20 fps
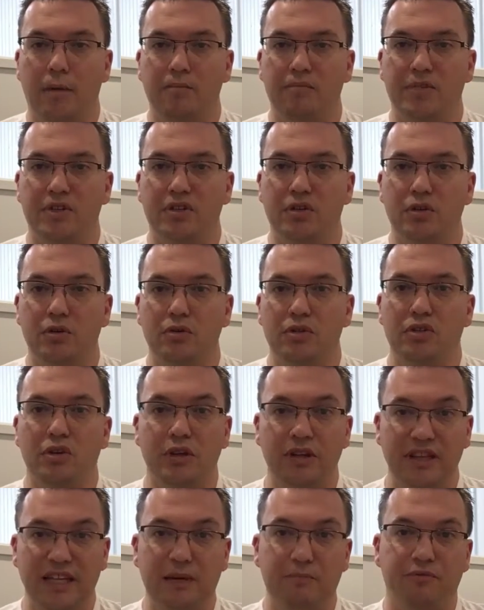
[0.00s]
to
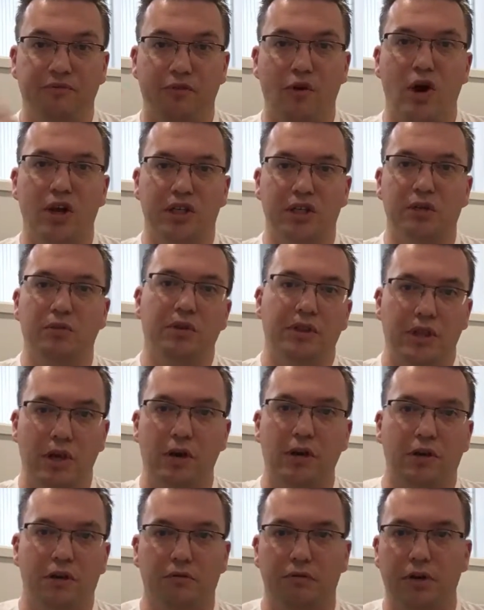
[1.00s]
leapfrog you in
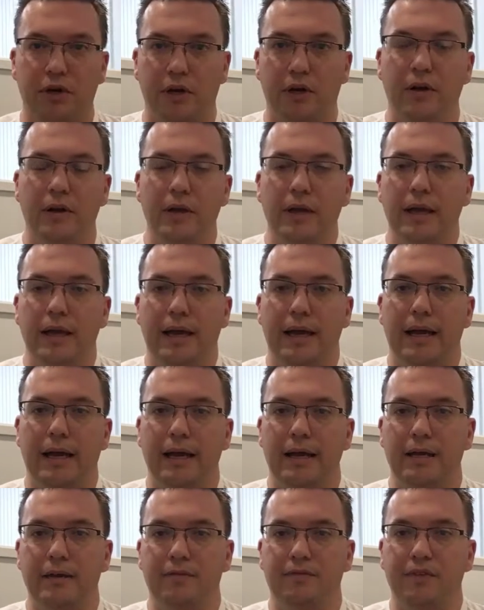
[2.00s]
their career
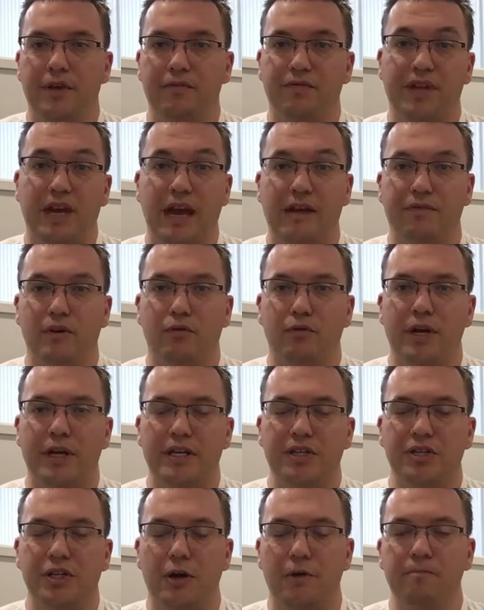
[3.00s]
if they haven't already.
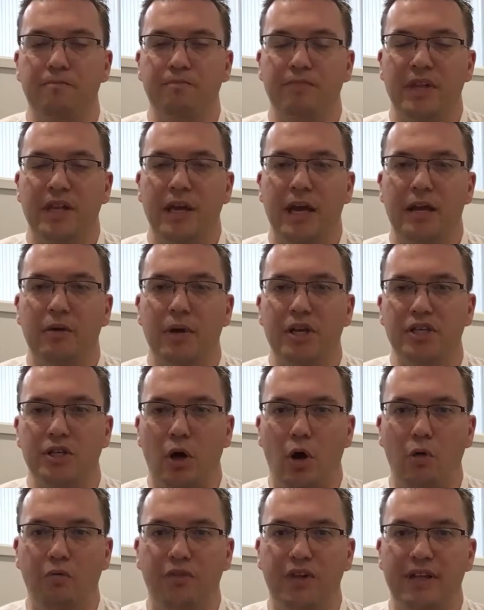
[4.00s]
So anyways,
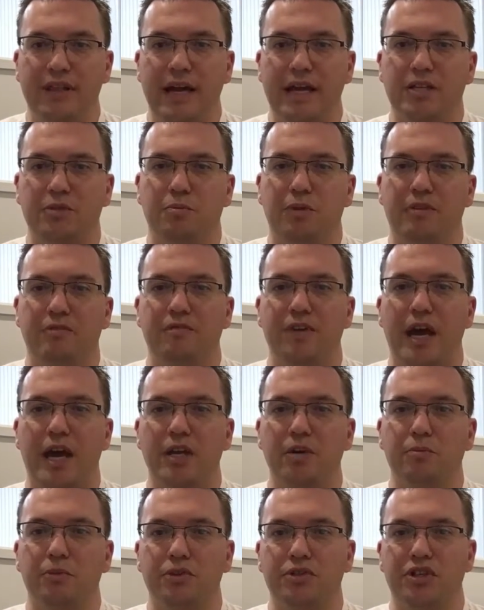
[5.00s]
hopefully that's been
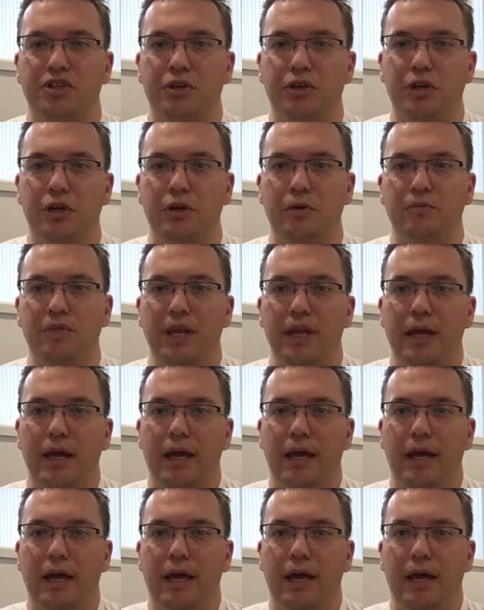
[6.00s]
valuable to you.